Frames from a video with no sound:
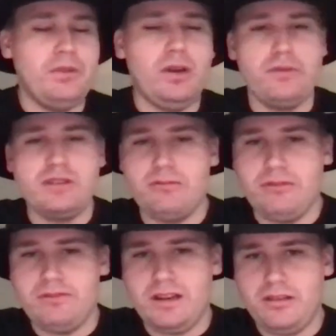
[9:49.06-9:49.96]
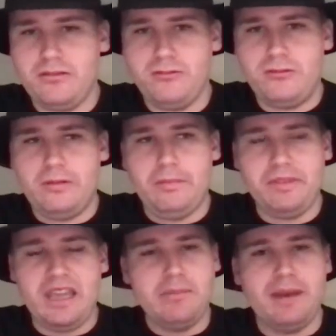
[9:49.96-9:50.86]
Obviously, we've done it through
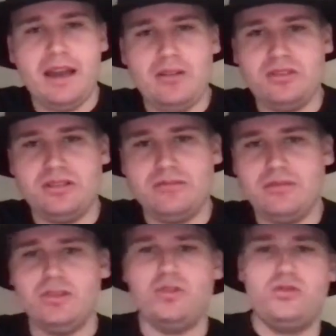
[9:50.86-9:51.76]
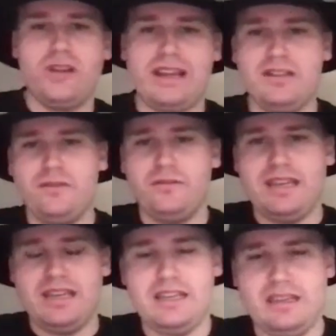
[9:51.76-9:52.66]
emails and tracking from
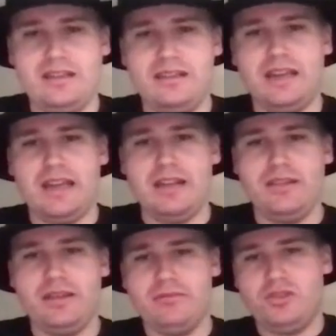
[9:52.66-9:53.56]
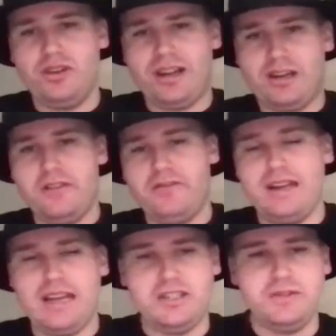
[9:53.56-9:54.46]
here and then tracking over
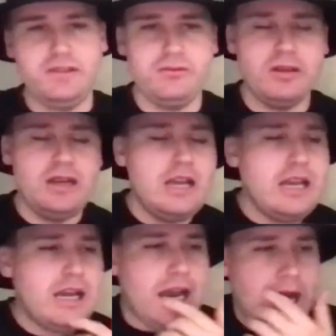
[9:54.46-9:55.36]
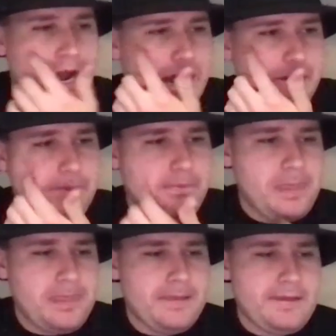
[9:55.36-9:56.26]
in Nashville. Um,
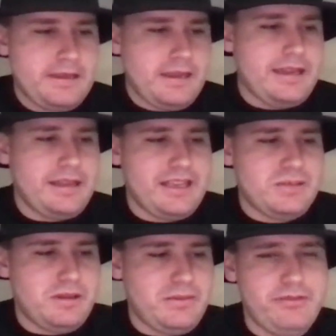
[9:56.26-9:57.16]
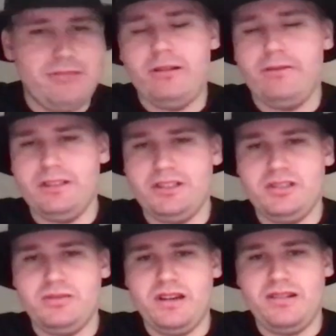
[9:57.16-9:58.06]
and that's been a big privilege
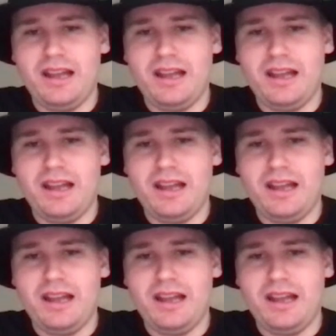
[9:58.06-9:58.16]
as well.